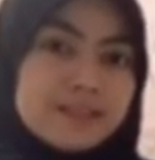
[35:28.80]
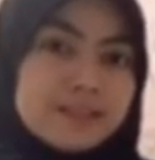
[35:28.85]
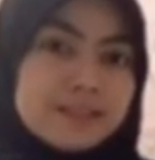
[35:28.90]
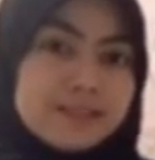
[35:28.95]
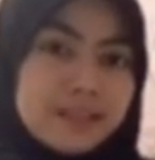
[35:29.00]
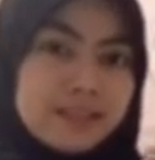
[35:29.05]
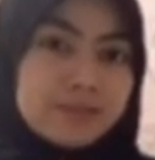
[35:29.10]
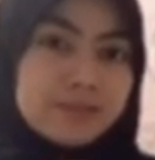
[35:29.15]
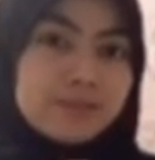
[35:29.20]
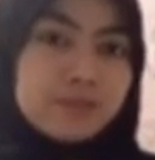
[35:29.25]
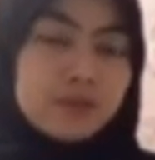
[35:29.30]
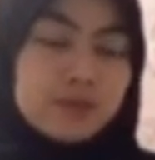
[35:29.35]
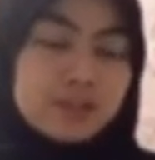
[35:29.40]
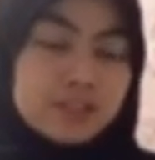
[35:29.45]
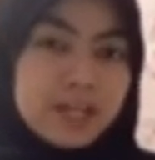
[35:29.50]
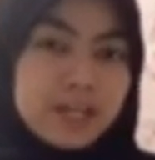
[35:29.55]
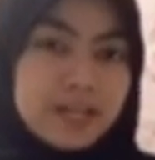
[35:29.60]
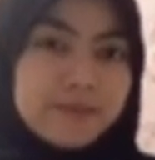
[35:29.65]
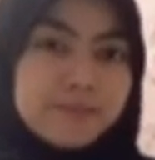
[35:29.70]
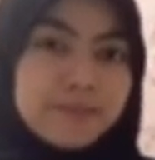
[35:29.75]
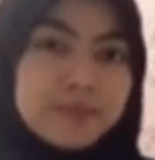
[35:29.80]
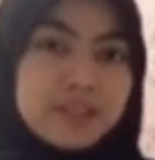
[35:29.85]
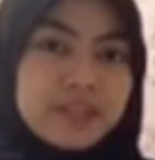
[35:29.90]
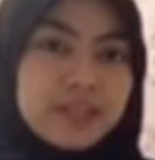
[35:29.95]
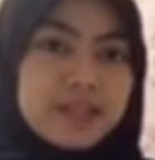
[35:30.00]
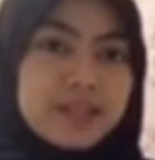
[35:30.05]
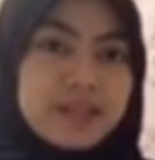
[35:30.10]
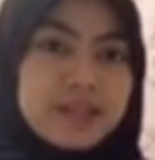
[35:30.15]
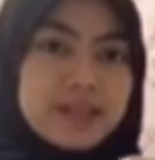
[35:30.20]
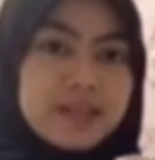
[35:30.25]
second project
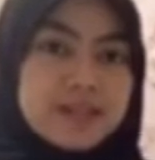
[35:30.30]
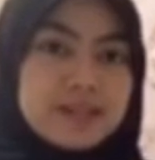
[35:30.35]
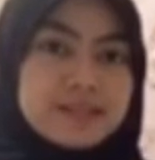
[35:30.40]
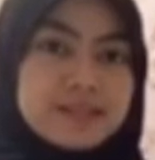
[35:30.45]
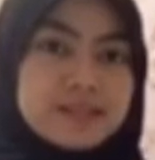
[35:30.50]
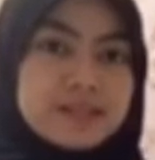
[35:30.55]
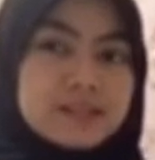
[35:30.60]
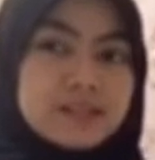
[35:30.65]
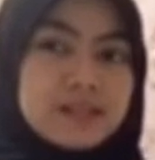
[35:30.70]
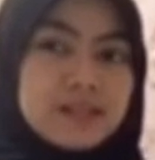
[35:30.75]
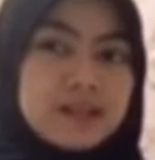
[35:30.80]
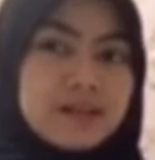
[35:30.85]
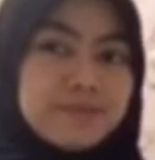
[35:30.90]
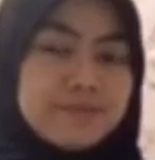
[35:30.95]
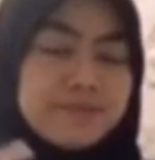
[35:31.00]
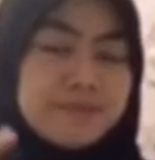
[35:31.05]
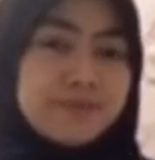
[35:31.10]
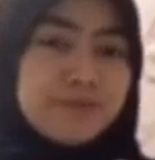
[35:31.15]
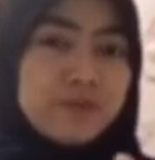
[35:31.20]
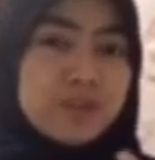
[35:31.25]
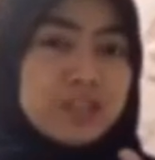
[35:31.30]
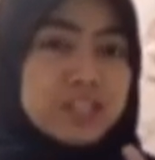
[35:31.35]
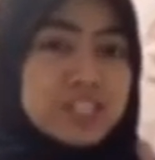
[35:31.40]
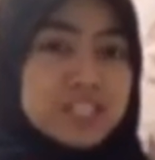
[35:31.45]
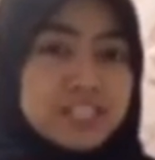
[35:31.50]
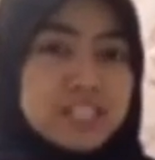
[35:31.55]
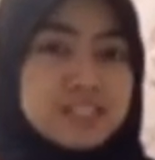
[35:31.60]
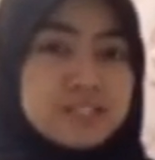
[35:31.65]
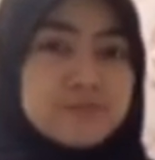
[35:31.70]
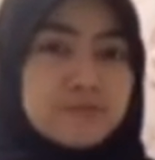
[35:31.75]
is
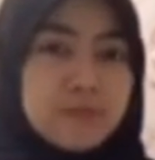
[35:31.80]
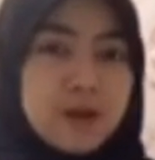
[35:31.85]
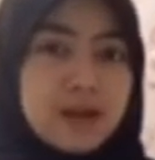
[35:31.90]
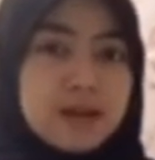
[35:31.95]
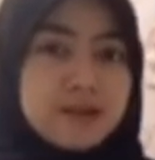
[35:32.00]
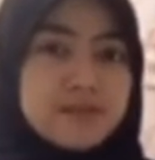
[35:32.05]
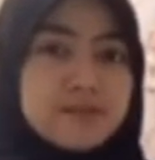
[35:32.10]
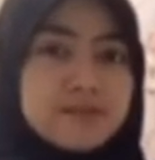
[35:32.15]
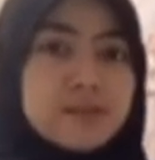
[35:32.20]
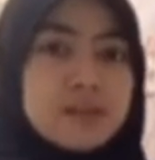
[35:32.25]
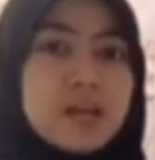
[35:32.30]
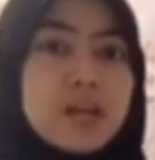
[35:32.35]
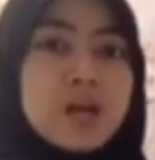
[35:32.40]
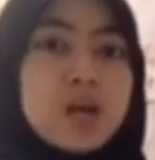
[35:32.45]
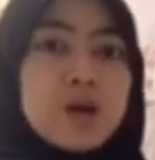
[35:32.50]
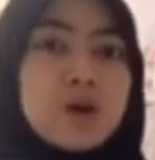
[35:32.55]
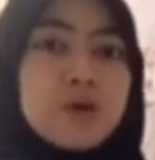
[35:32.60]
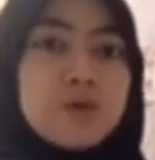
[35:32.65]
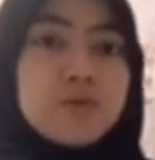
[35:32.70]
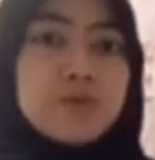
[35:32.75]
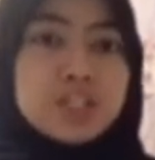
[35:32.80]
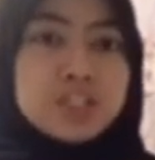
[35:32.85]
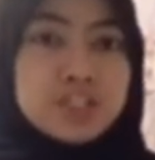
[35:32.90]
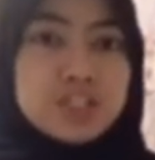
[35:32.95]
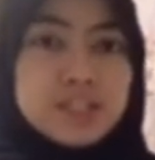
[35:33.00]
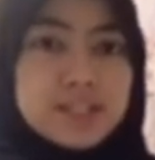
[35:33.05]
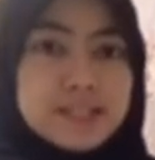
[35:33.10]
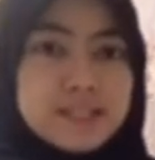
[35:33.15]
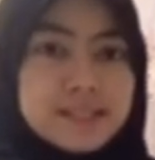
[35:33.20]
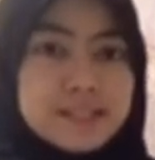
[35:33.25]
6 months, which
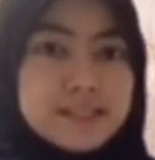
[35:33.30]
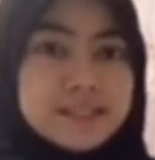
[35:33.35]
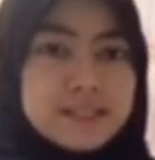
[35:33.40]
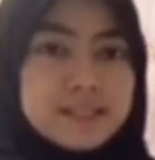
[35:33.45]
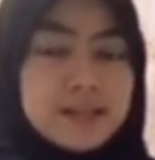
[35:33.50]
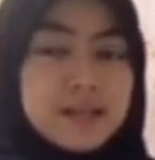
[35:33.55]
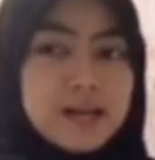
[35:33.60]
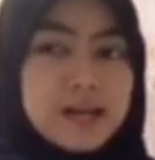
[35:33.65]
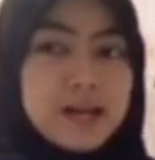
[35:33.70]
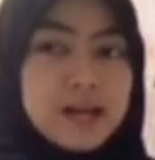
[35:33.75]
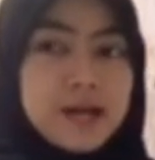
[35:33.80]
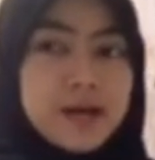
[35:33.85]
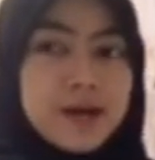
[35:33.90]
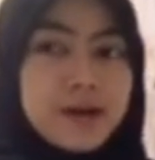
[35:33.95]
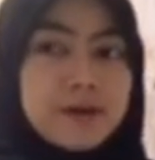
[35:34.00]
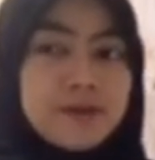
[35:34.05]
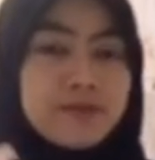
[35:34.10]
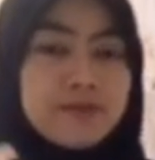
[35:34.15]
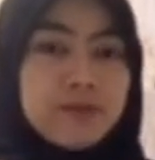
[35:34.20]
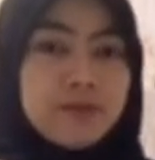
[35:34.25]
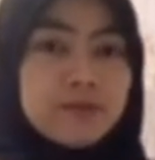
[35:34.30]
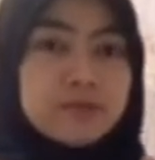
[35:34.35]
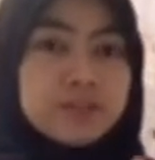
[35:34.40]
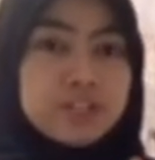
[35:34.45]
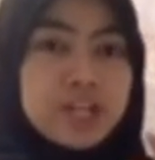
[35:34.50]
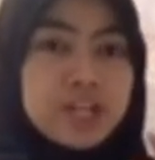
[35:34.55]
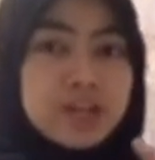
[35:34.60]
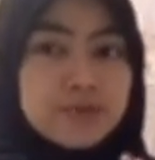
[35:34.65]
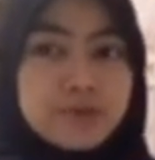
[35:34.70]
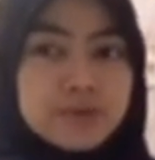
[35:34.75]
is from
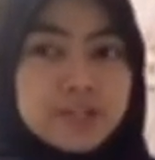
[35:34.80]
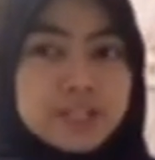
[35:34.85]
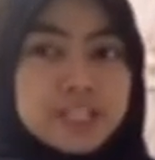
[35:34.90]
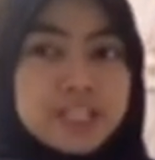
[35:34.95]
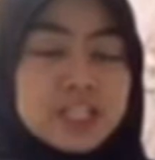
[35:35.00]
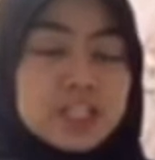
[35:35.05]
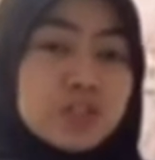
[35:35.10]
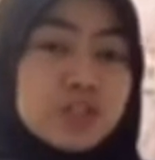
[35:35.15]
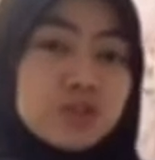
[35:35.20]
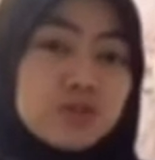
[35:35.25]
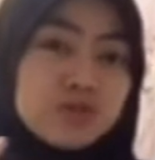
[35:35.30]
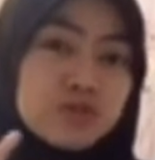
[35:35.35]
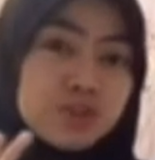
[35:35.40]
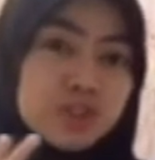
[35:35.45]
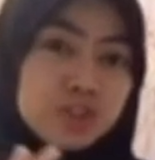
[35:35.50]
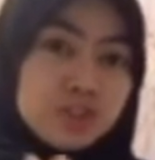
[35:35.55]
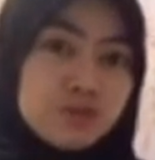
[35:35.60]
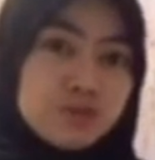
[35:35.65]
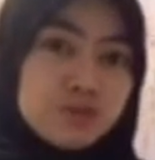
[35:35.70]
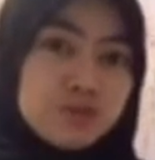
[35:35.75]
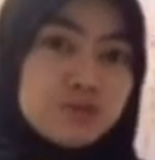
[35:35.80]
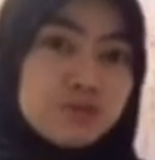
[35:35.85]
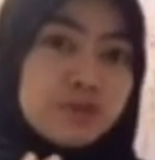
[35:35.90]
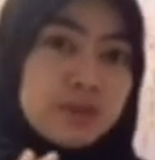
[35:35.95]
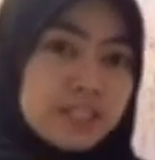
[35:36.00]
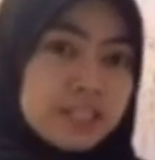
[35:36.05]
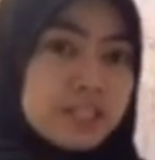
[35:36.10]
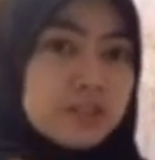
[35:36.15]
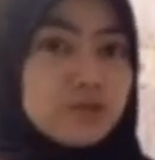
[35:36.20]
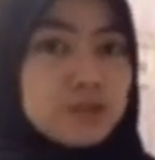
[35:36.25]
January to June
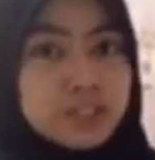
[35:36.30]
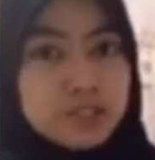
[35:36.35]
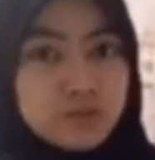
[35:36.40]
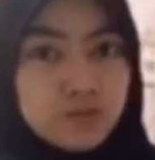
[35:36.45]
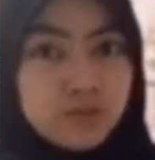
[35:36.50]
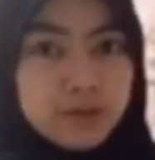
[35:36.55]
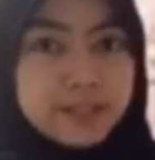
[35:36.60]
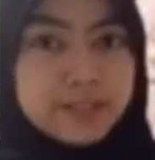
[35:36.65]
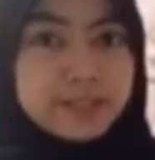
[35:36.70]
2021.